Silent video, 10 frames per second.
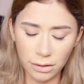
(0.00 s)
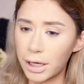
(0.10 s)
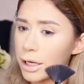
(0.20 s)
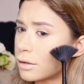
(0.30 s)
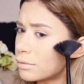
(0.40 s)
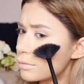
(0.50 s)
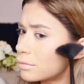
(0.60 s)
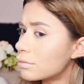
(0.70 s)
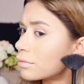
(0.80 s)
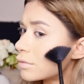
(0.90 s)
All right.
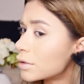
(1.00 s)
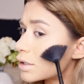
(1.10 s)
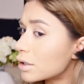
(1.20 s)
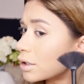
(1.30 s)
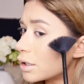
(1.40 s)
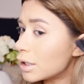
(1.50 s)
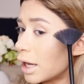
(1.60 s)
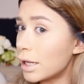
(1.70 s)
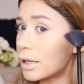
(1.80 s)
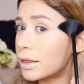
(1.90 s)
Is there
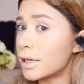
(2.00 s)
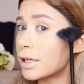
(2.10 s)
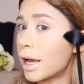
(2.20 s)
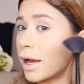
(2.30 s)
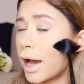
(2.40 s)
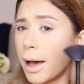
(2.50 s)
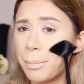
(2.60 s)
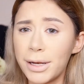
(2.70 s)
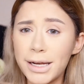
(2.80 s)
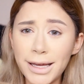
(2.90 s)
anything
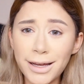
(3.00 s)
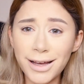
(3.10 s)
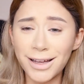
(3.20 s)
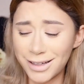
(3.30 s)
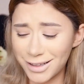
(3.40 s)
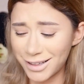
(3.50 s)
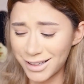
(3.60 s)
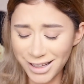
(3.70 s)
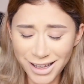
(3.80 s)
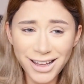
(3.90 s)
happening?
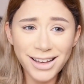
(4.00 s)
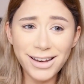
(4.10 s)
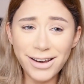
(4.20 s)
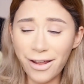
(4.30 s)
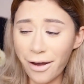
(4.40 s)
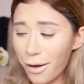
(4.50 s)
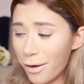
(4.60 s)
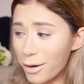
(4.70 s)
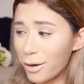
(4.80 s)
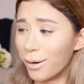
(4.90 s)

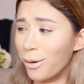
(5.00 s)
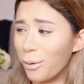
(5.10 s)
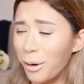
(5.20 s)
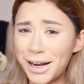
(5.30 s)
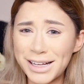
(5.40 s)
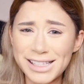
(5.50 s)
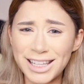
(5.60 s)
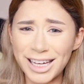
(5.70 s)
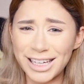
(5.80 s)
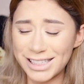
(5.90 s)
No, what
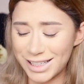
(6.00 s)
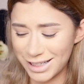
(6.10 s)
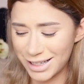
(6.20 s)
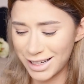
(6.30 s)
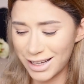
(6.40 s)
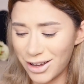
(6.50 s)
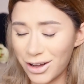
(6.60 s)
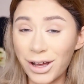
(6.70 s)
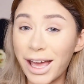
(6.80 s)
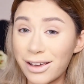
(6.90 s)
is this?
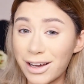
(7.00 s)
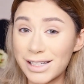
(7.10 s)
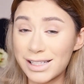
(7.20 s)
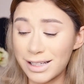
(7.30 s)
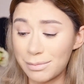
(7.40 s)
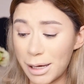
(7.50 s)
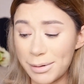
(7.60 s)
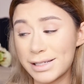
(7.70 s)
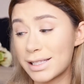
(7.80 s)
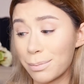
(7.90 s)
Okay, you guys,
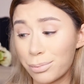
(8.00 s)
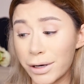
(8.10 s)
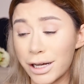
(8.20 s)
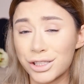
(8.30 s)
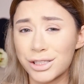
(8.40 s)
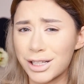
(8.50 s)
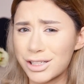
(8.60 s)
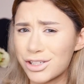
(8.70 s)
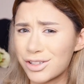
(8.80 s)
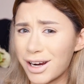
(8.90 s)
maybe it's the brush.
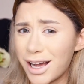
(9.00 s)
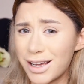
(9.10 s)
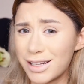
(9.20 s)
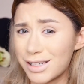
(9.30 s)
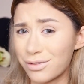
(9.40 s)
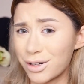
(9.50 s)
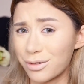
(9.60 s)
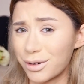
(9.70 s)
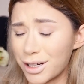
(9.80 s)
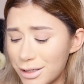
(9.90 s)
Let's try a
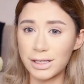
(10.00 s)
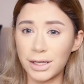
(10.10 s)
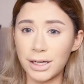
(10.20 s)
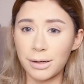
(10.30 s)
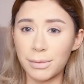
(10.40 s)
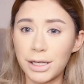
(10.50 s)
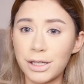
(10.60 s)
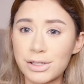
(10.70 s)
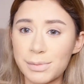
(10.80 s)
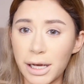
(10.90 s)
different one. So here I'm gonna
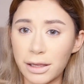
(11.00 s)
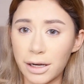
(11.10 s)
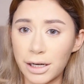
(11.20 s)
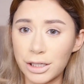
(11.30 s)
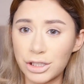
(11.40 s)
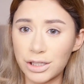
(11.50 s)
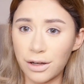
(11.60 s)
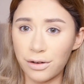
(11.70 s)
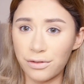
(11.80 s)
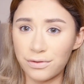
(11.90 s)
use my large
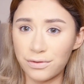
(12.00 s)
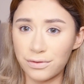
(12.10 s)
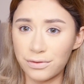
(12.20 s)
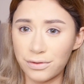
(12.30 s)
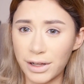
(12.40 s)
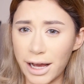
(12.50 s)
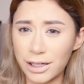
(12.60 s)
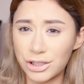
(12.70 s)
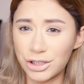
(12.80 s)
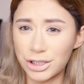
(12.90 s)

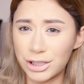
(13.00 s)
flat